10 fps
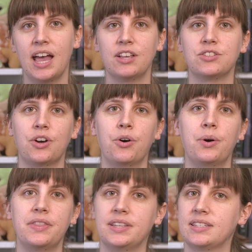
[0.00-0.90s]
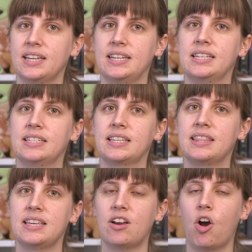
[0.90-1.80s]
So this is
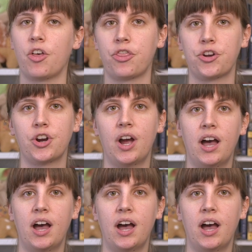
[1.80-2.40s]
the author